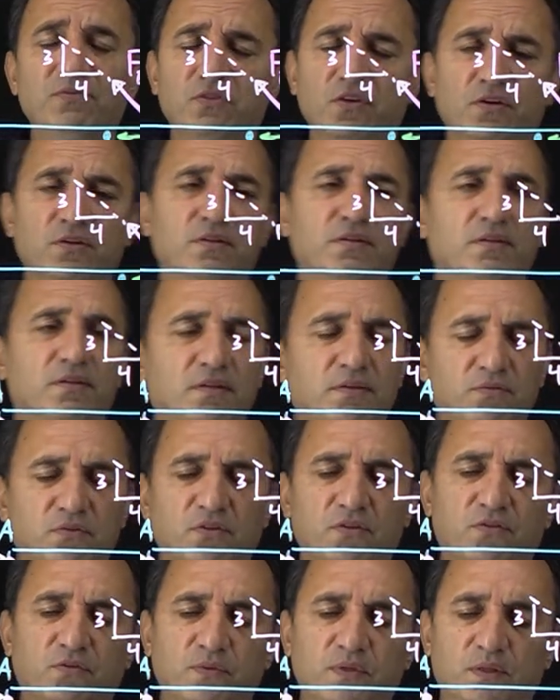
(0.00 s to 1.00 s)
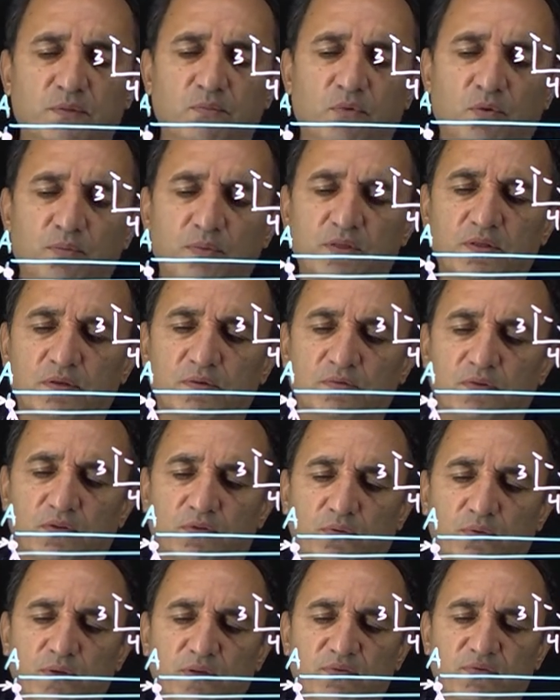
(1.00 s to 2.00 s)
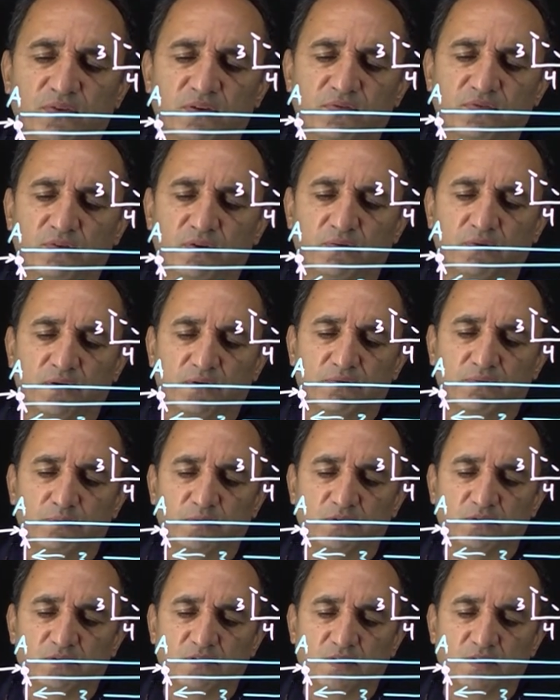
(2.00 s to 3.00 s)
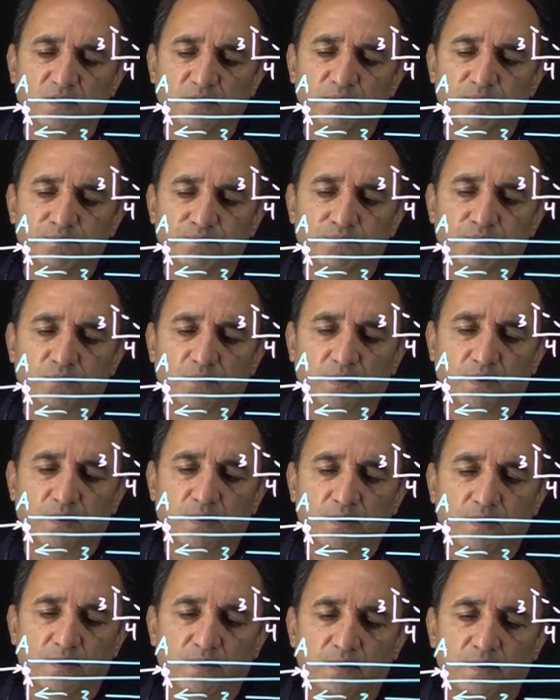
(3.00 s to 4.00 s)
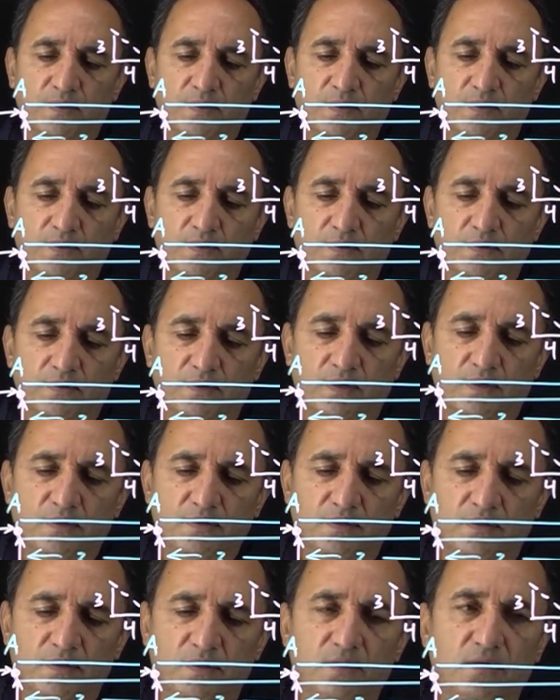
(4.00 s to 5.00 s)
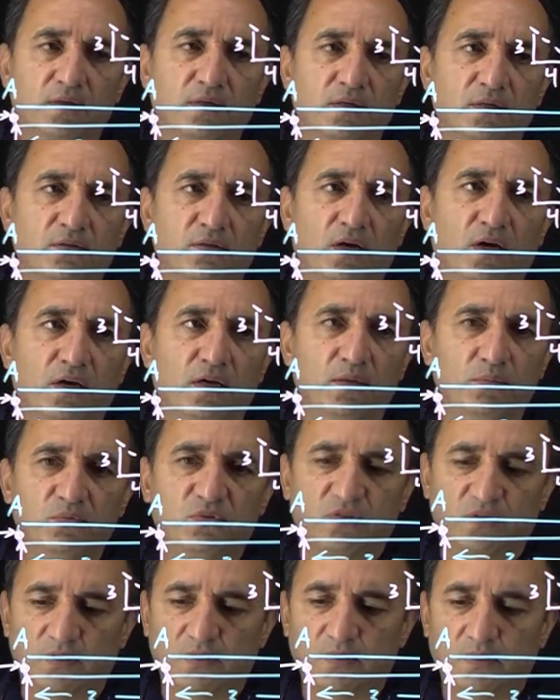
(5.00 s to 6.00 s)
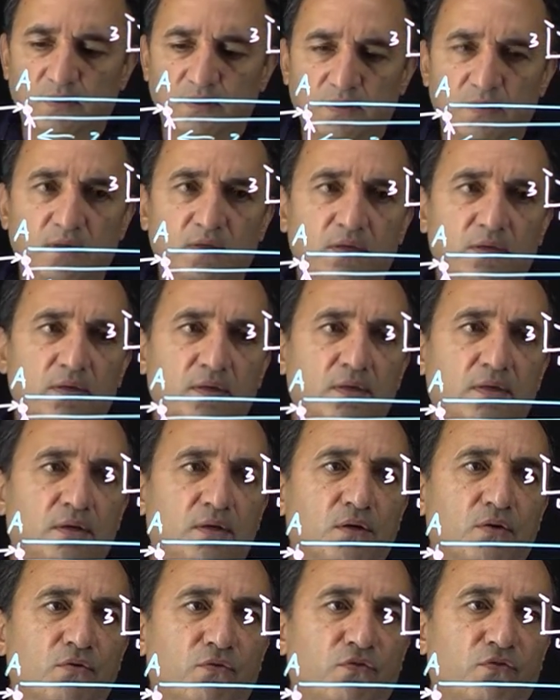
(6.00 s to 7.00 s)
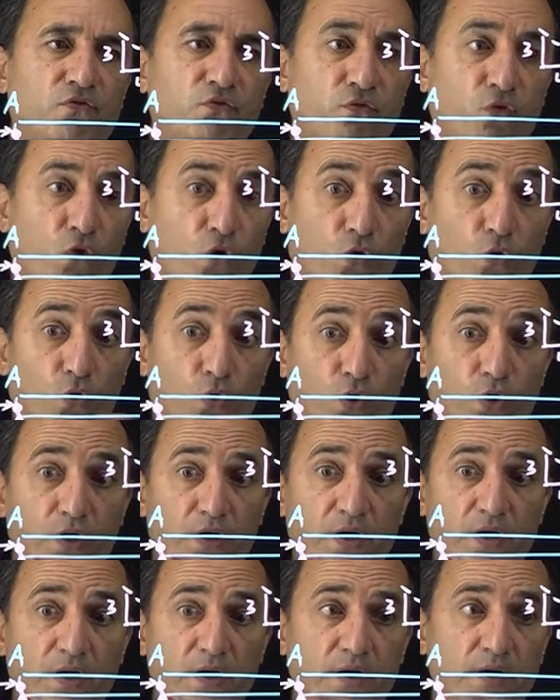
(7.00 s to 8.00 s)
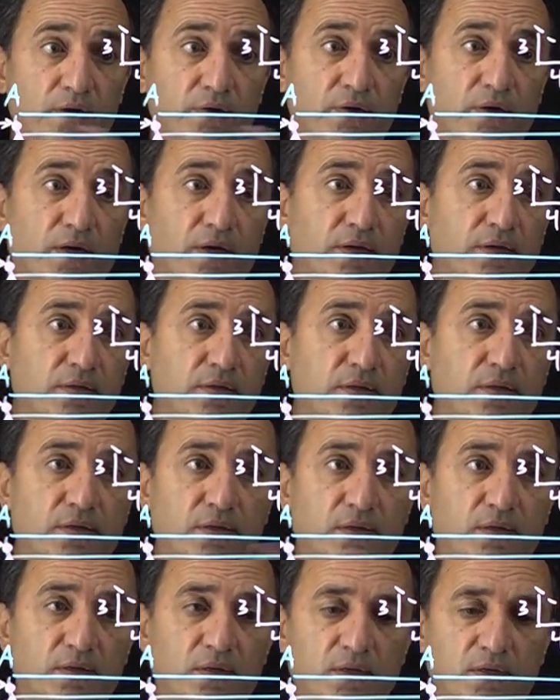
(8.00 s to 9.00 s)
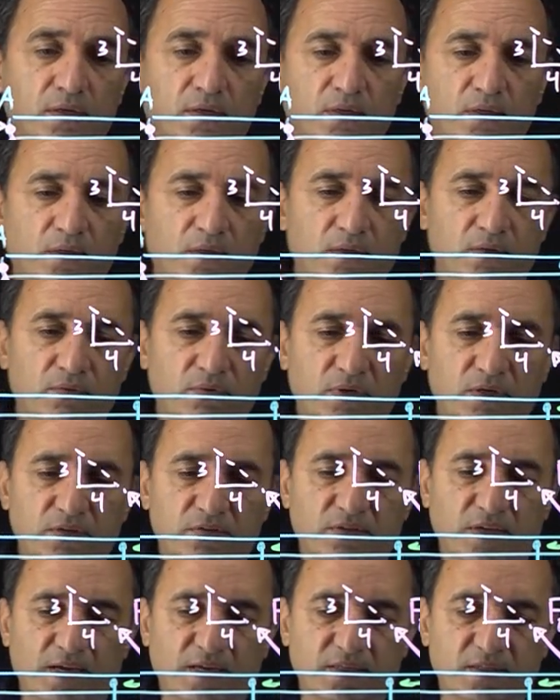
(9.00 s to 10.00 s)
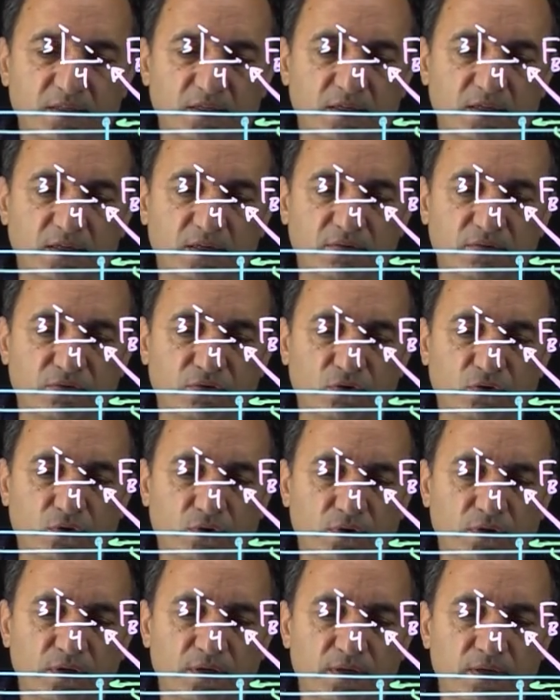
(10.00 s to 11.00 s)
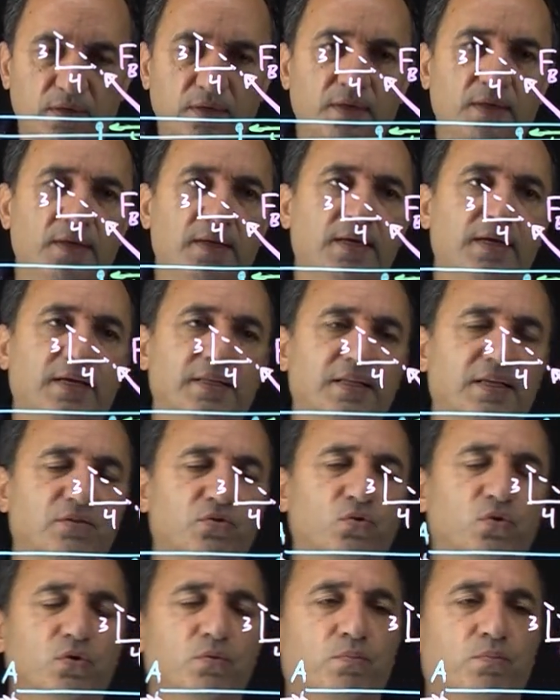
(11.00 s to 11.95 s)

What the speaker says: us with the moment of the 3/5 of FBC, right, times 4, right, where it's acting, 4, and that's going